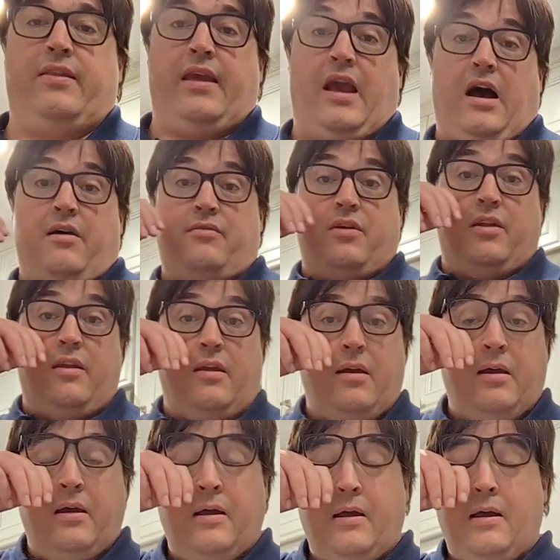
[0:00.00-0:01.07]
the oven
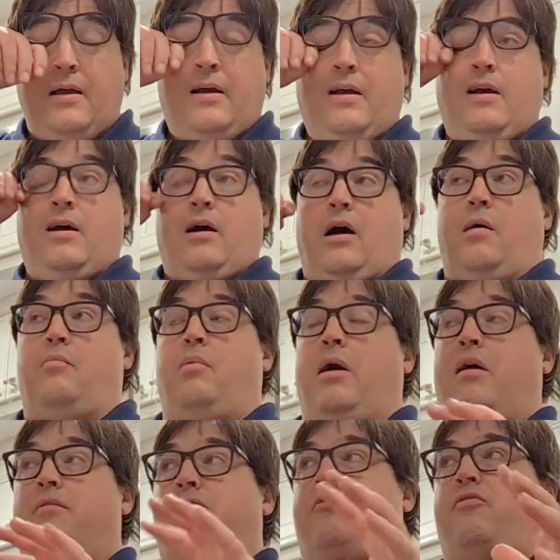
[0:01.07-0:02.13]

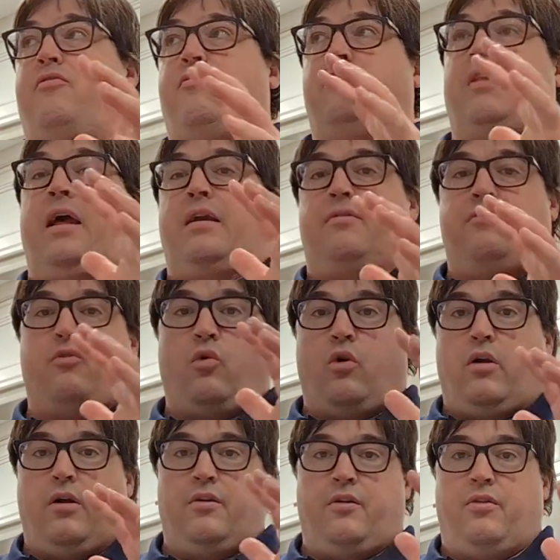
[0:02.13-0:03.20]
above like
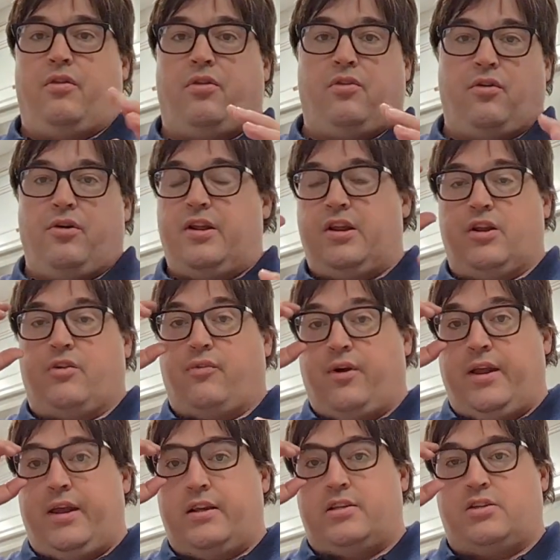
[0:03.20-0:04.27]
430
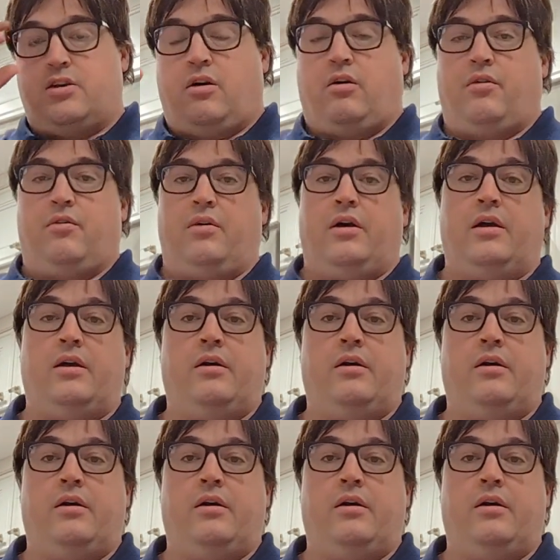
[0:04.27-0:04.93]
degrees. So